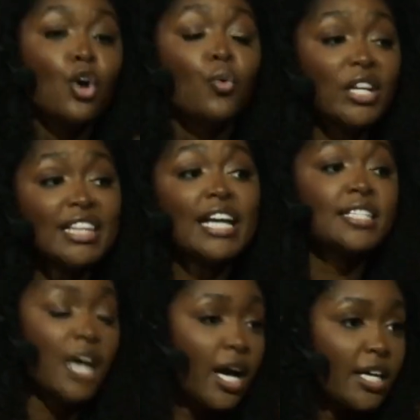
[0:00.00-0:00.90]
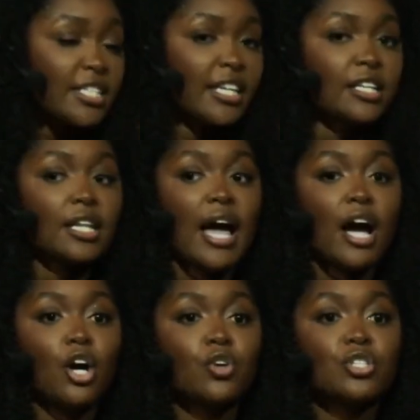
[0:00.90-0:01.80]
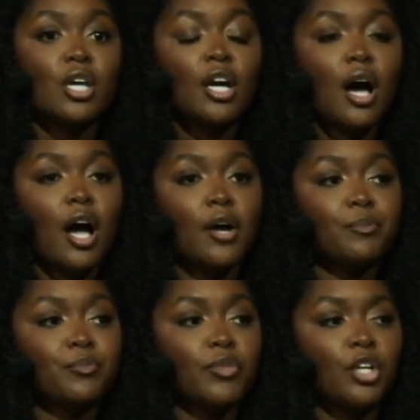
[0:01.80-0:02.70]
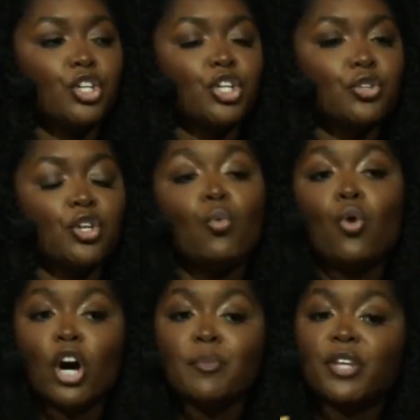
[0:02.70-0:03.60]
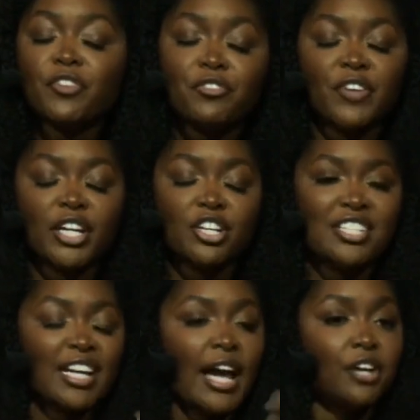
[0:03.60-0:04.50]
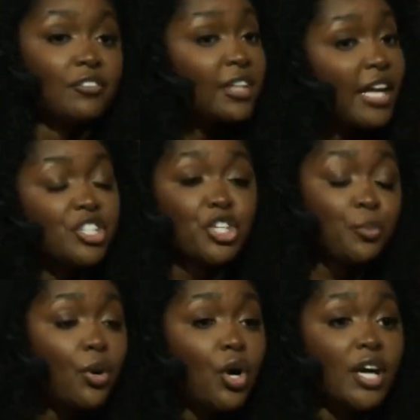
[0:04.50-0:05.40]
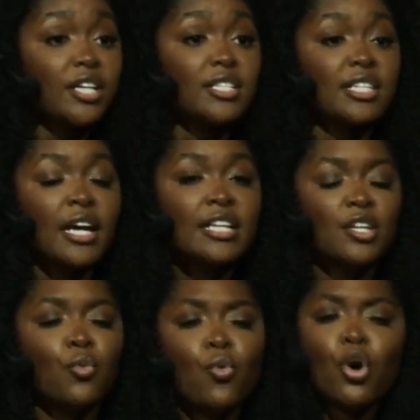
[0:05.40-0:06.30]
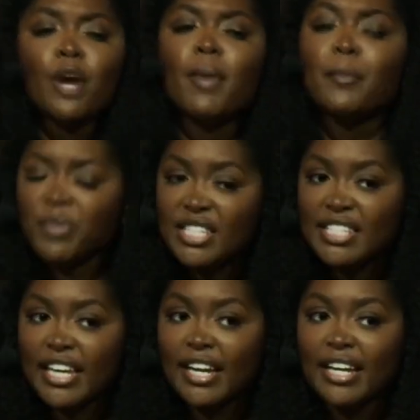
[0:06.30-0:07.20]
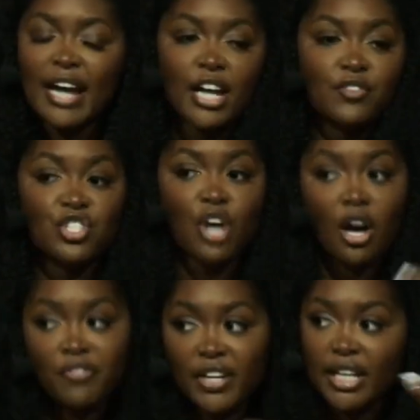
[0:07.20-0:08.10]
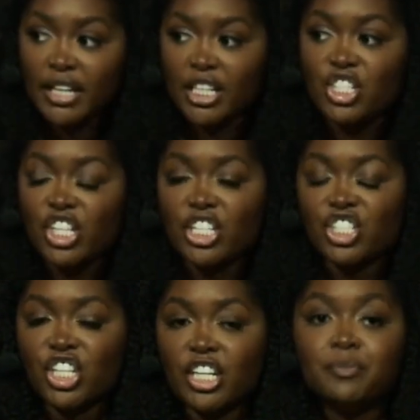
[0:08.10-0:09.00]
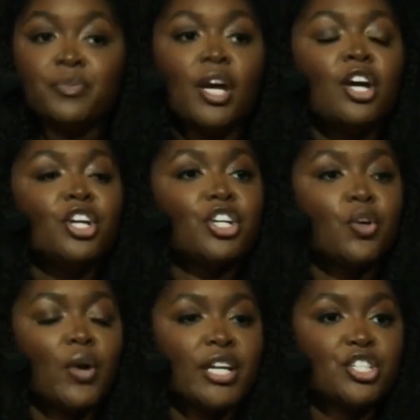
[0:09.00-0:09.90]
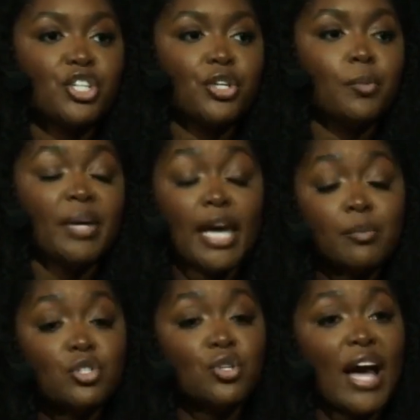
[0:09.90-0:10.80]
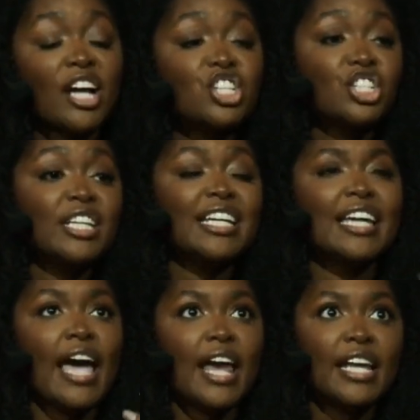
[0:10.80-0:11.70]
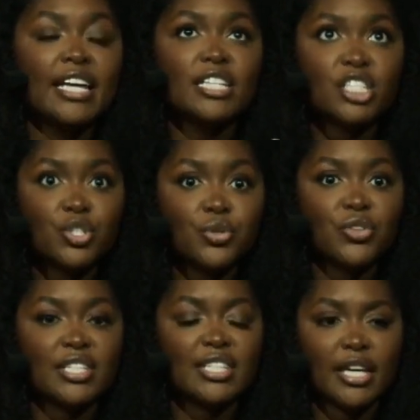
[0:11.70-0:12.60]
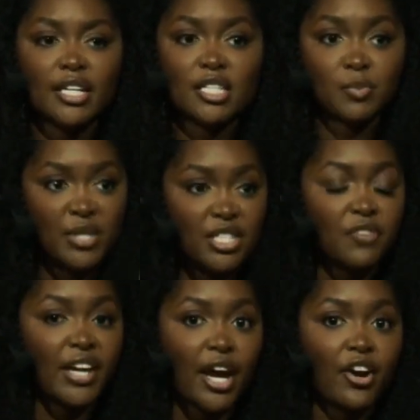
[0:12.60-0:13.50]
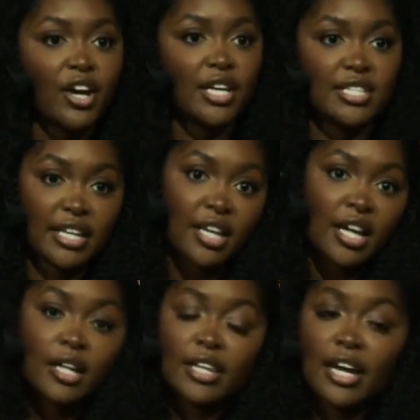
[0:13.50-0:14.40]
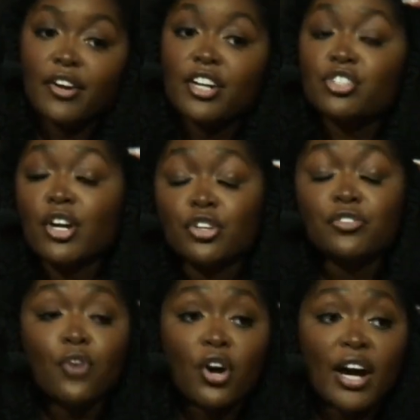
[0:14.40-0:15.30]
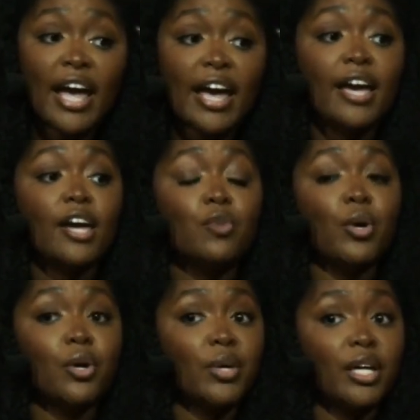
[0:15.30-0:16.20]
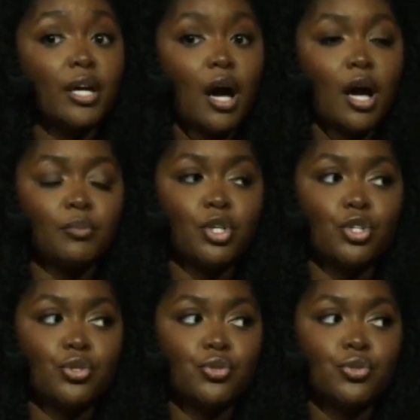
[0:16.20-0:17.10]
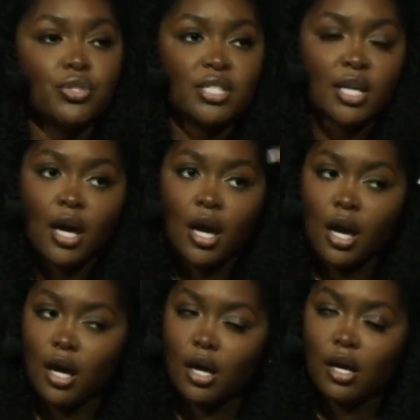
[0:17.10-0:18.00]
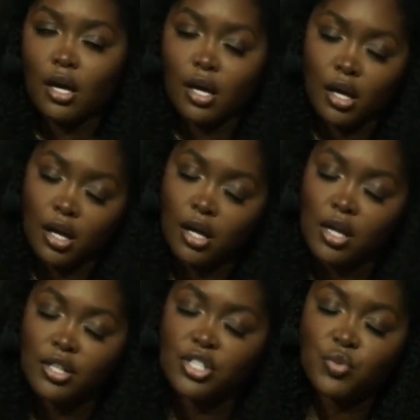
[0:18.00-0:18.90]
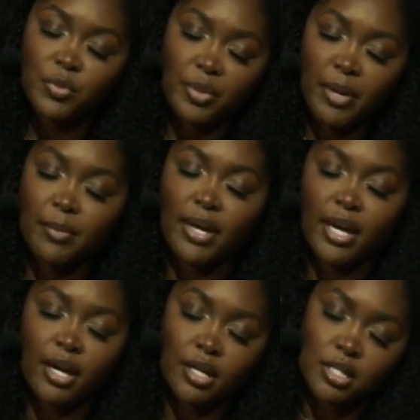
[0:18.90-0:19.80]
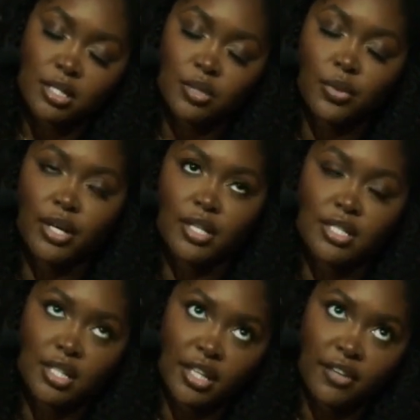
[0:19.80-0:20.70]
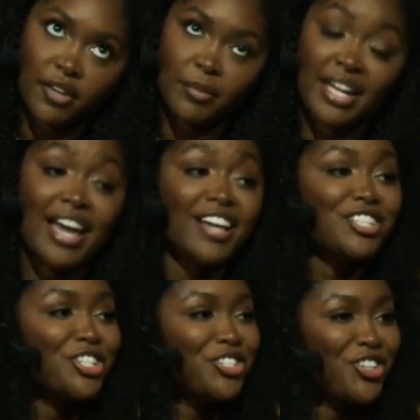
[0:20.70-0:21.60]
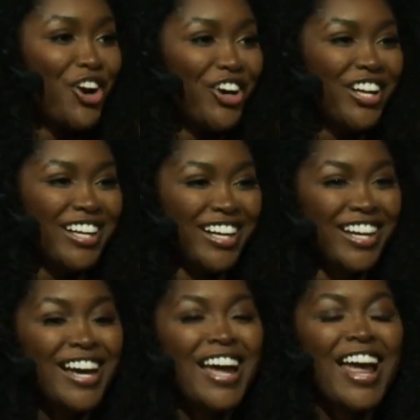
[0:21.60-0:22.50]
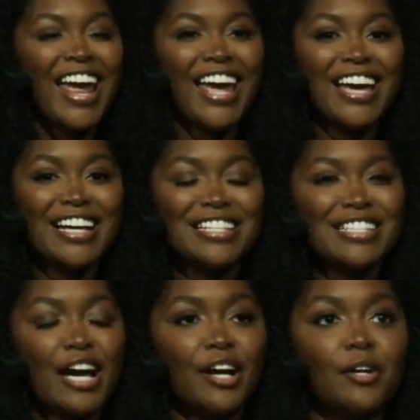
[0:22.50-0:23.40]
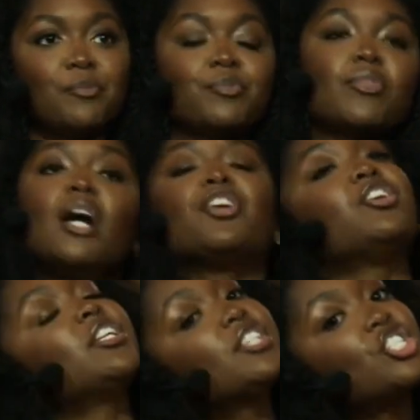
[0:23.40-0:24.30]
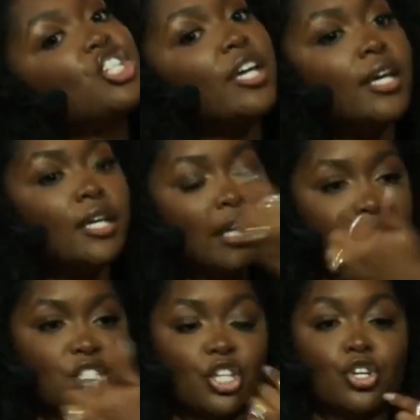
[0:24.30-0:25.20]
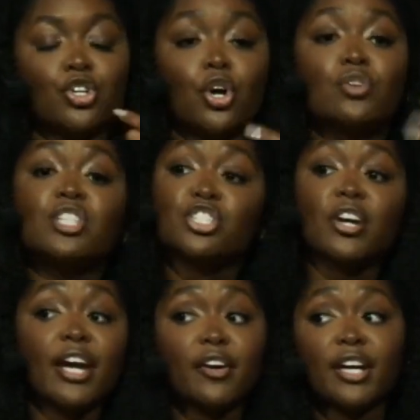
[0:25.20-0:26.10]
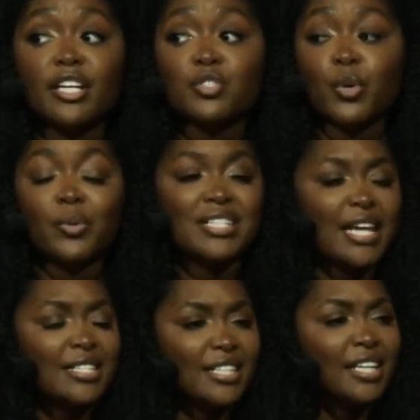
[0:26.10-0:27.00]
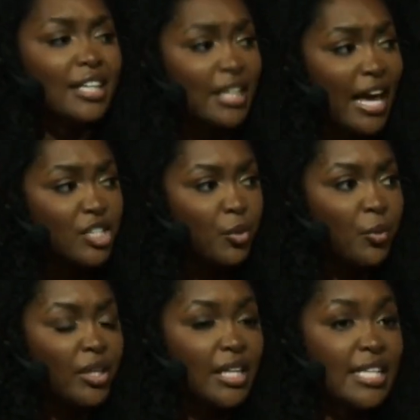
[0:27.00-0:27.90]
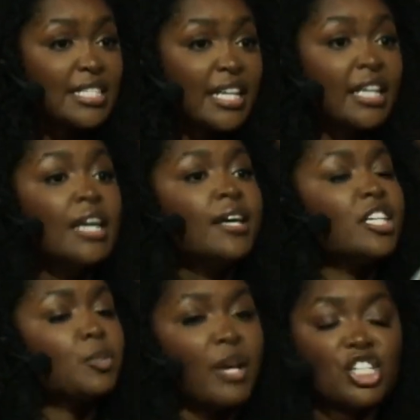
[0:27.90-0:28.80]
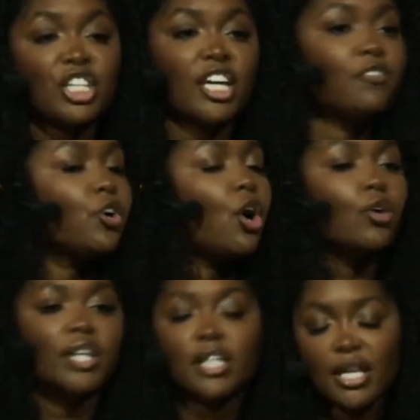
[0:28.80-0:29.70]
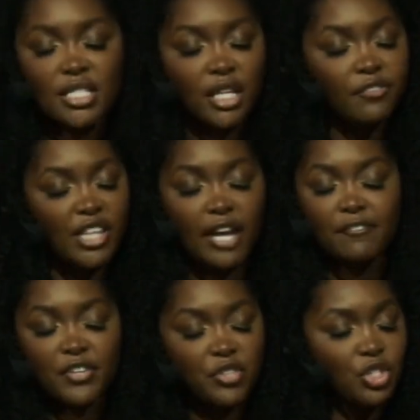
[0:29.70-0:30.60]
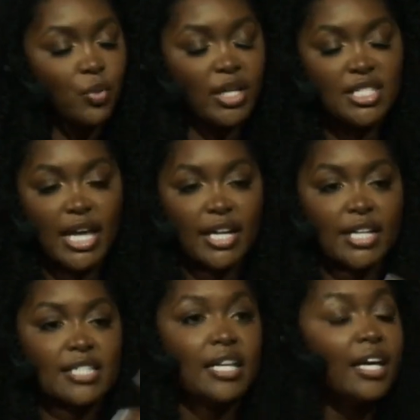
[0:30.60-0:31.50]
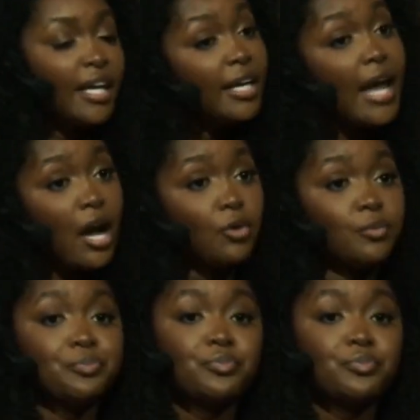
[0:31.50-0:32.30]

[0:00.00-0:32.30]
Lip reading: What that does, it allows the warmth of your fingers to kind of cleanse your pores, to warm up the skin, kind of soften any congestion. You're going to be able to actually get into the skin in specific areas, like the areas around your forehead where we use, to swoop the baby hairs, the word is leaving me, edge control, and underneath the chin, next to the nose. These are areas where we tend to neglect when we're cleansing, especially if we're only cleansing for like 15, 20 seconds in out.